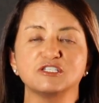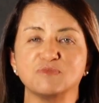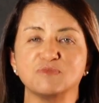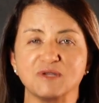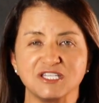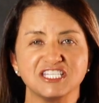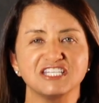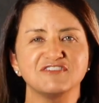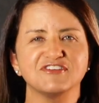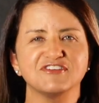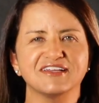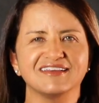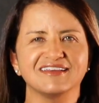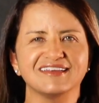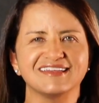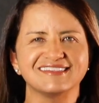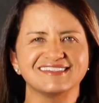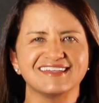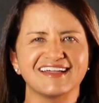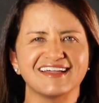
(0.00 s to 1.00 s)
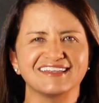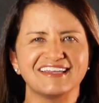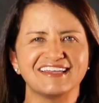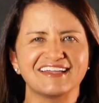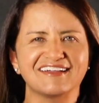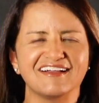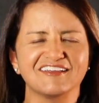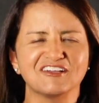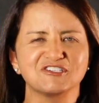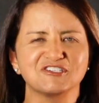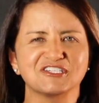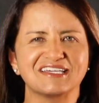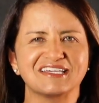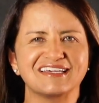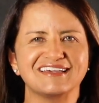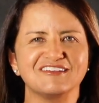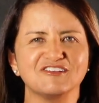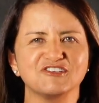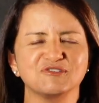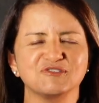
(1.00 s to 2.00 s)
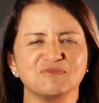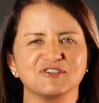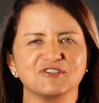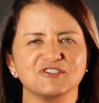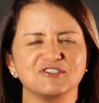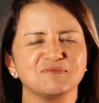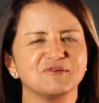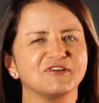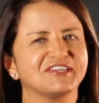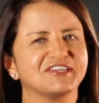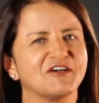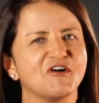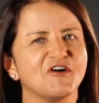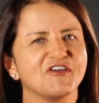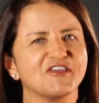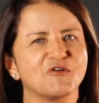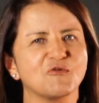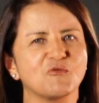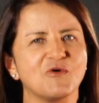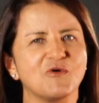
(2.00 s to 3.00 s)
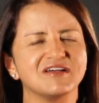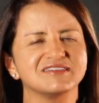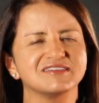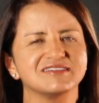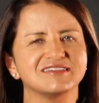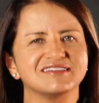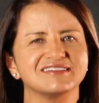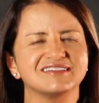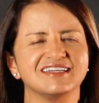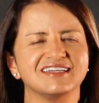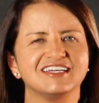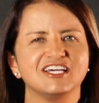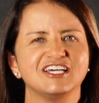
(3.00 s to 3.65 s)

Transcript: specifically technical skills, but some of the other ones is